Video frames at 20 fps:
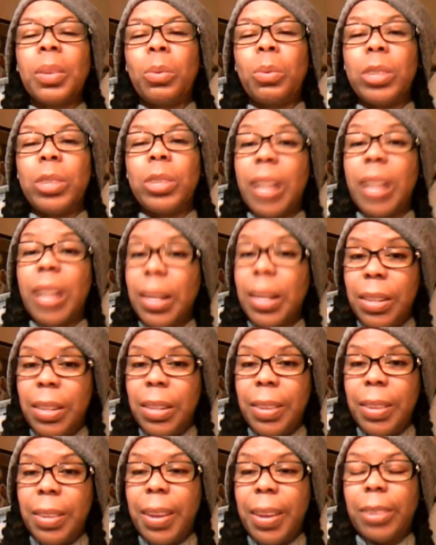We're not
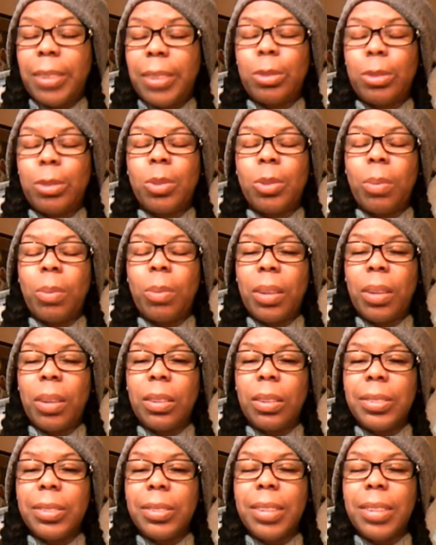eating candles, so I'm not
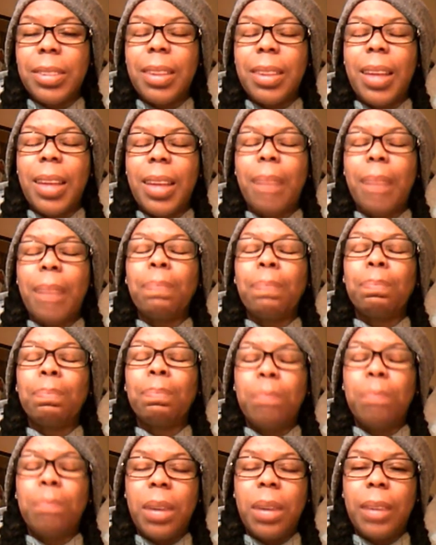going to say that.
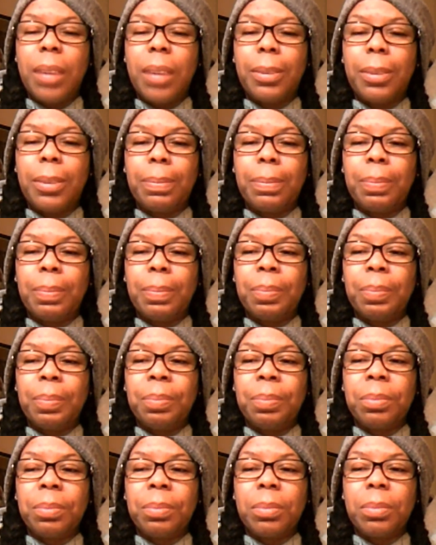But
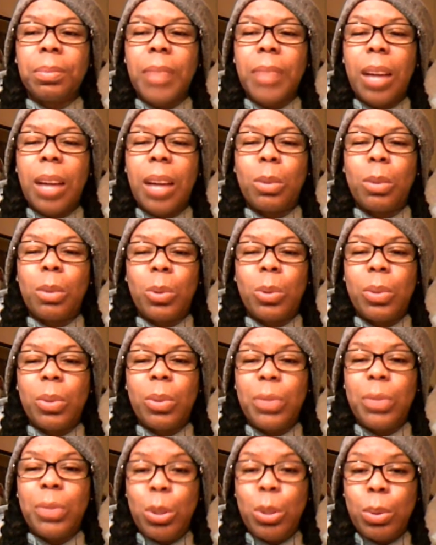I don't know
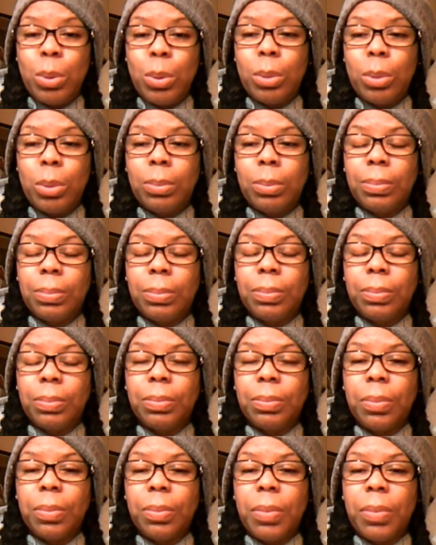if you knew
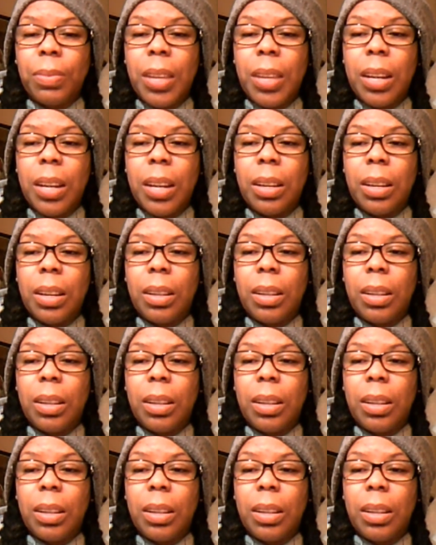that